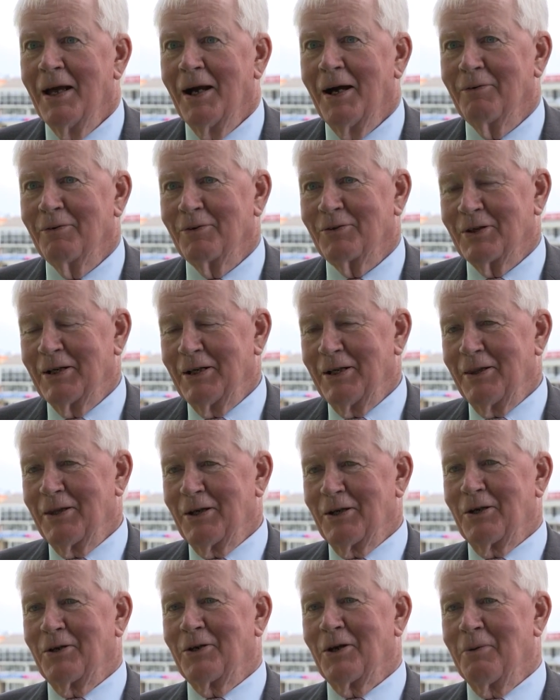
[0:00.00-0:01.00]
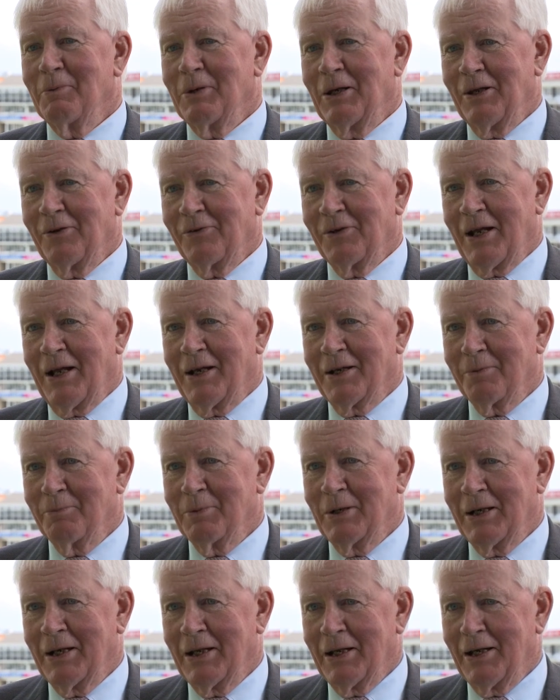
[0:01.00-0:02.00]
Obviously, the determination
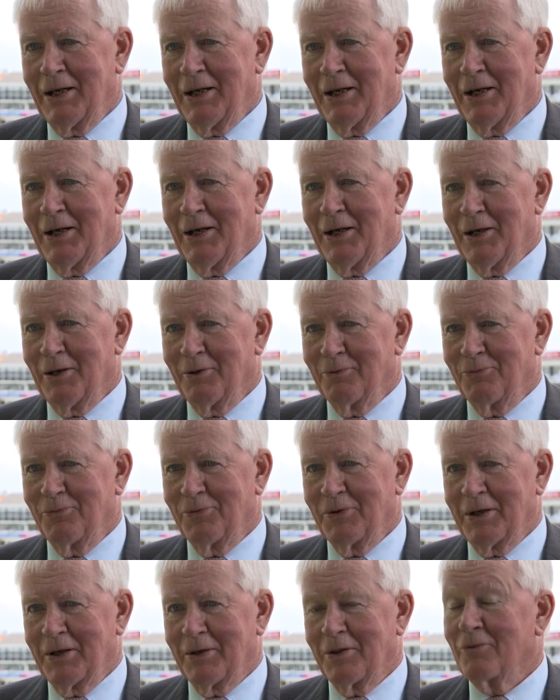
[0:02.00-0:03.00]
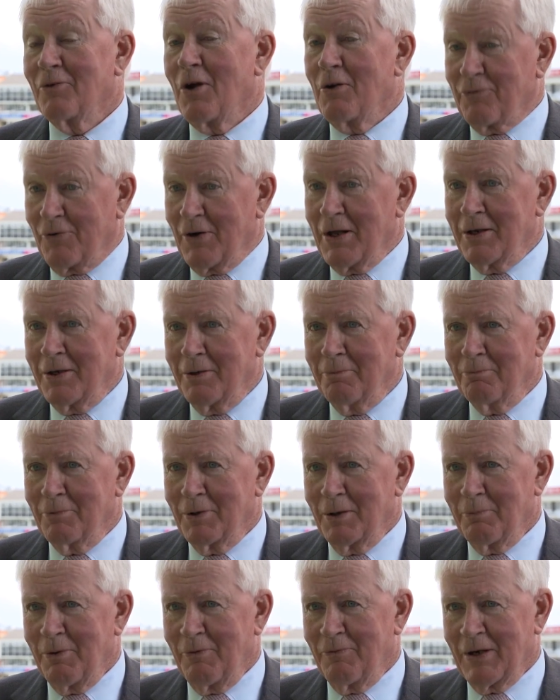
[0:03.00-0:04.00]
ultimately of the referendum
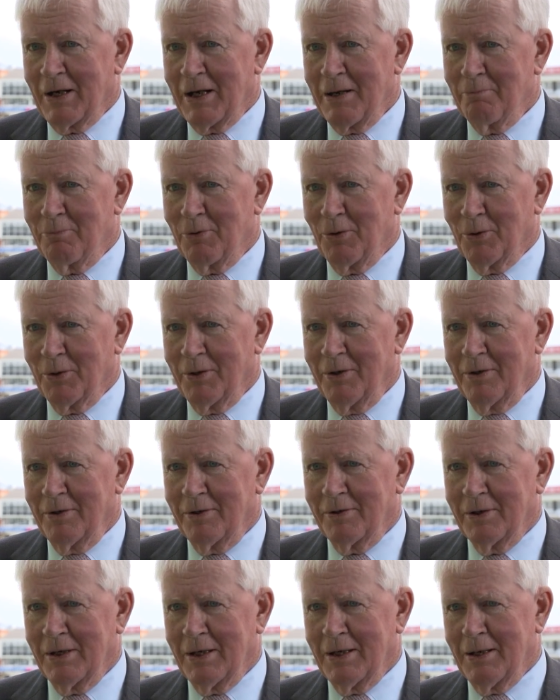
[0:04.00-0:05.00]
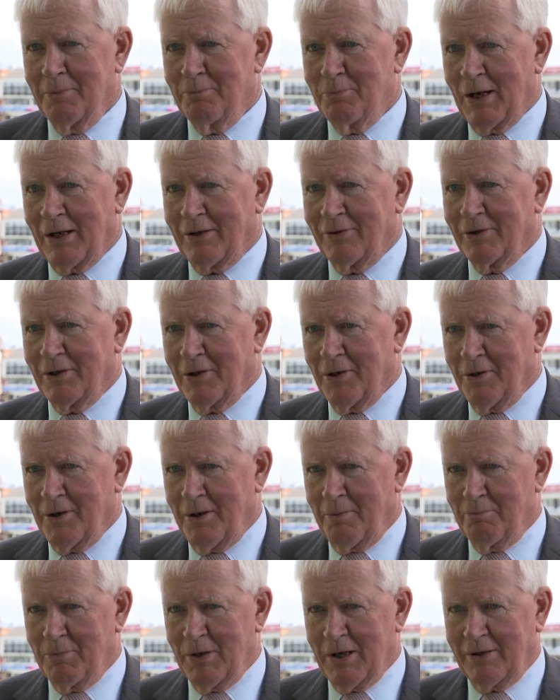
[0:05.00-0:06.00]
will be very important, Brexit or
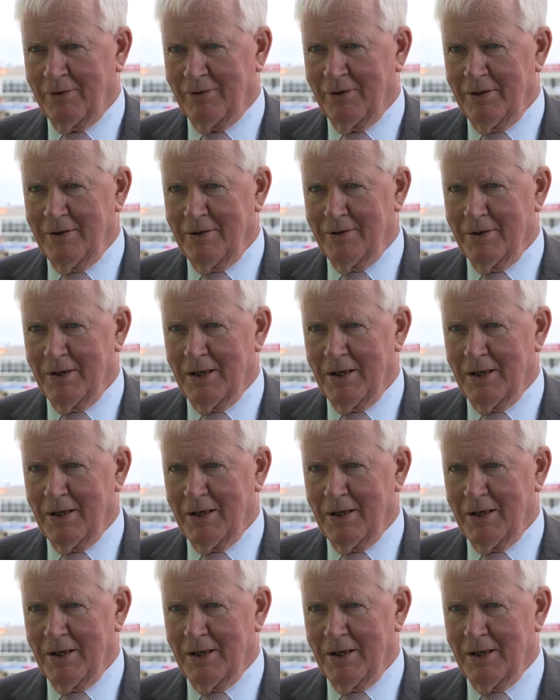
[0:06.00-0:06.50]
non-Brexit.